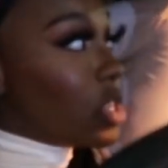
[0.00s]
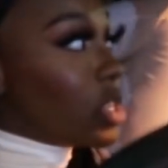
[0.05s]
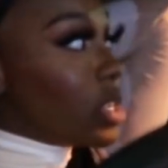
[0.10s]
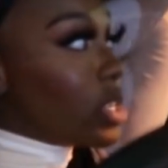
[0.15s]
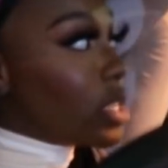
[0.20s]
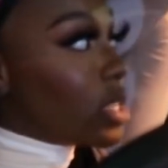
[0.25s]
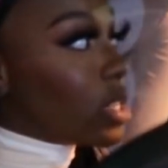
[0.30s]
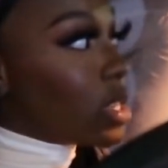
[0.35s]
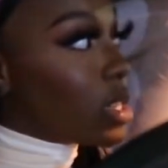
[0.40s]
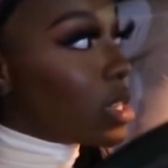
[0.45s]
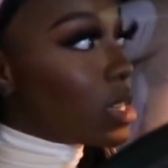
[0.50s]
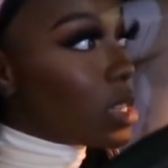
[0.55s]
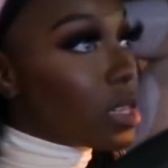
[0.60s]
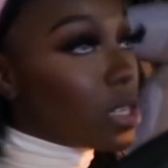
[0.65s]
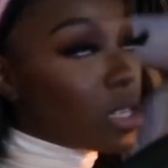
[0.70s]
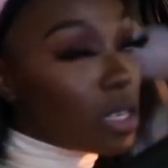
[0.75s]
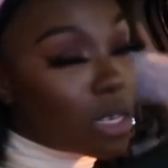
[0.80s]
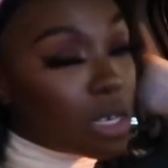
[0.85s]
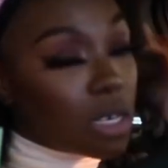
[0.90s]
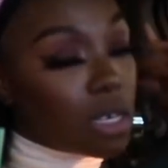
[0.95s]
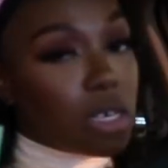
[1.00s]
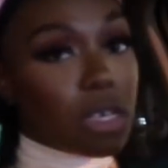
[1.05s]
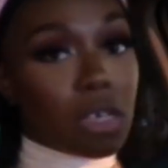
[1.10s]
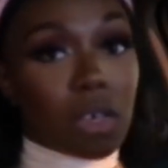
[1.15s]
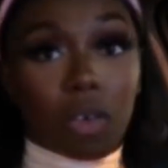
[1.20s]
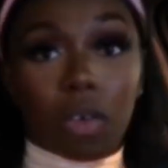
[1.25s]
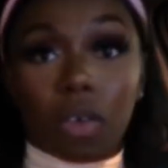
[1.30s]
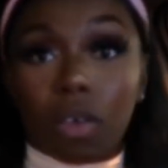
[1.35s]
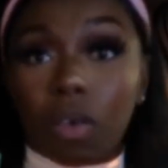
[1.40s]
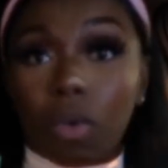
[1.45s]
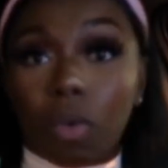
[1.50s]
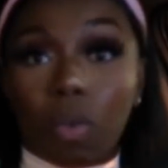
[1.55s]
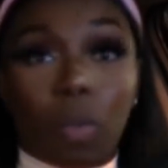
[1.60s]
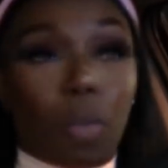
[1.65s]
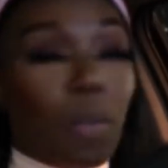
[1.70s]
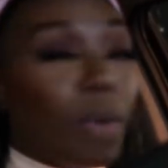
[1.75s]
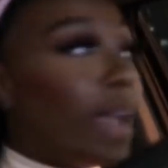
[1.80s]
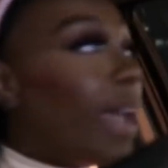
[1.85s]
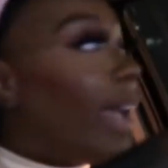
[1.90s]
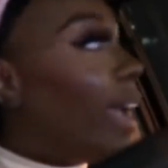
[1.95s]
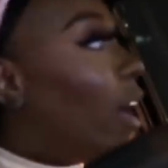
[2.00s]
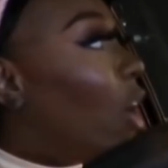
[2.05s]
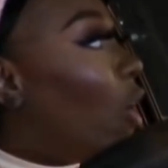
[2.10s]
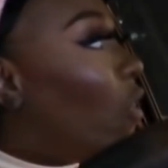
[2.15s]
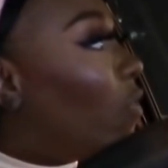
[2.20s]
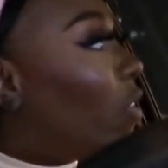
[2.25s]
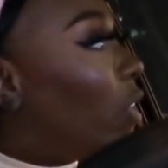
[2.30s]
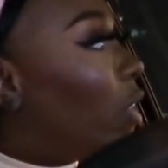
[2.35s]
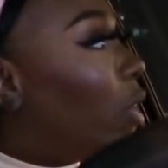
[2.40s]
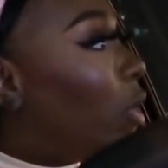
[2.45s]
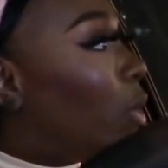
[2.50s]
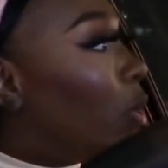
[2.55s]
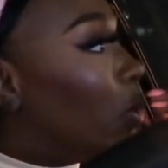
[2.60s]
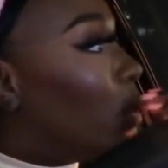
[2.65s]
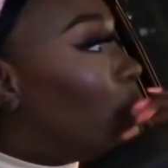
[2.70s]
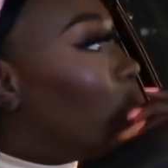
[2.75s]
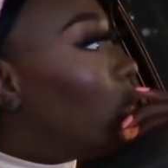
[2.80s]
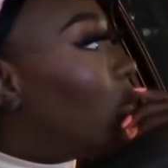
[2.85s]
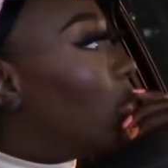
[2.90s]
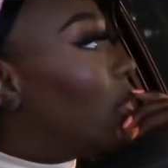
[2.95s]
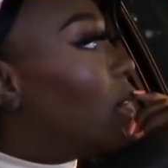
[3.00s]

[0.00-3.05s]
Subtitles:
just way overdue.